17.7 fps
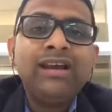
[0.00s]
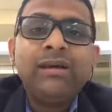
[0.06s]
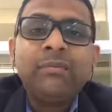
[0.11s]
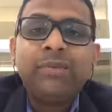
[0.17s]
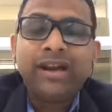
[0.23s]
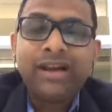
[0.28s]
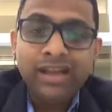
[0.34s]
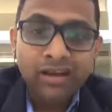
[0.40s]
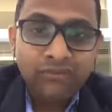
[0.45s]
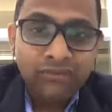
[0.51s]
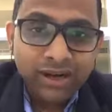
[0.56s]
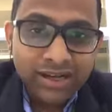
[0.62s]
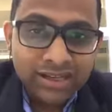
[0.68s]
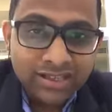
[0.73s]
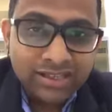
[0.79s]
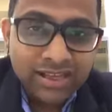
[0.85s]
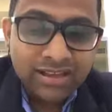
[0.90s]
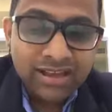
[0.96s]
my dear
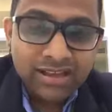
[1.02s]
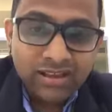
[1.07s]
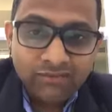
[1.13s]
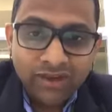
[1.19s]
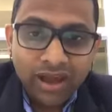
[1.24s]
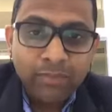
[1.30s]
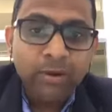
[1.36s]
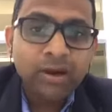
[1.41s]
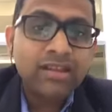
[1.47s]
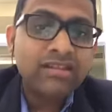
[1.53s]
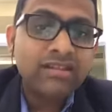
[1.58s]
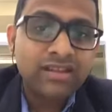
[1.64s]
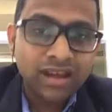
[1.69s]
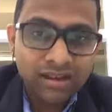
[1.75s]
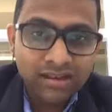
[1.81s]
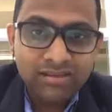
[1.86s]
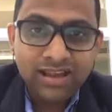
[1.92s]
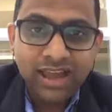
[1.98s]
friends, this is a fabulous
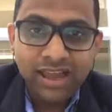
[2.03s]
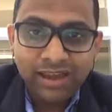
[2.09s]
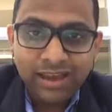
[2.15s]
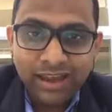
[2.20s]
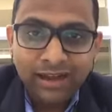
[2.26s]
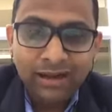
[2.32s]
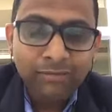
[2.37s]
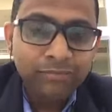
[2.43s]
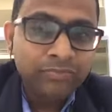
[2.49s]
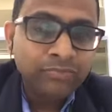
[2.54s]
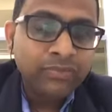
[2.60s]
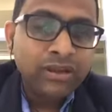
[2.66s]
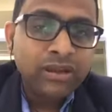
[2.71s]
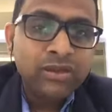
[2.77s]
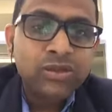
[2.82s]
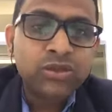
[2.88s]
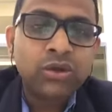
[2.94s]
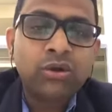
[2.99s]
Thursday again.
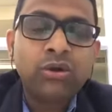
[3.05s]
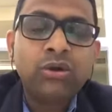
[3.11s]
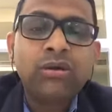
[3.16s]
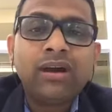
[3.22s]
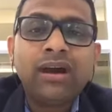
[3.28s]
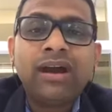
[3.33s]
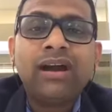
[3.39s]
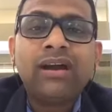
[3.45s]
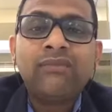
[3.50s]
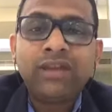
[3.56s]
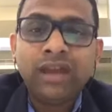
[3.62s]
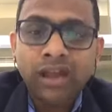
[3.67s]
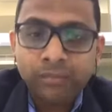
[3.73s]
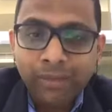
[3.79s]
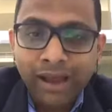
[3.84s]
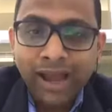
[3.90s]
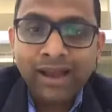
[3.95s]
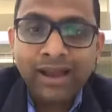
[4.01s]
So we are
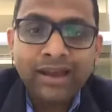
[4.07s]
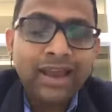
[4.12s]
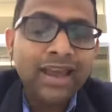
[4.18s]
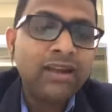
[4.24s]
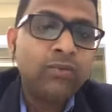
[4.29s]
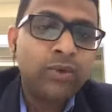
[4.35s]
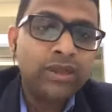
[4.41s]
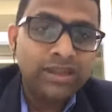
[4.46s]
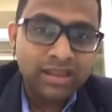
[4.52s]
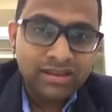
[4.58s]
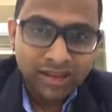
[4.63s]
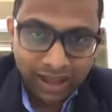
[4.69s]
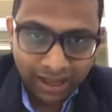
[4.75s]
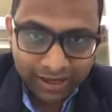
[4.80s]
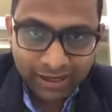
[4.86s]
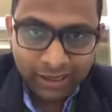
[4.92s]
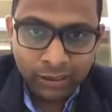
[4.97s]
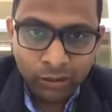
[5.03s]
back again with this
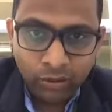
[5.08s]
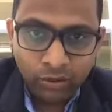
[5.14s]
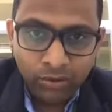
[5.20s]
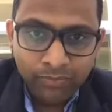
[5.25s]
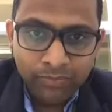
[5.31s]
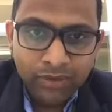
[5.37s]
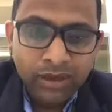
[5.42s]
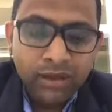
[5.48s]
iGlow.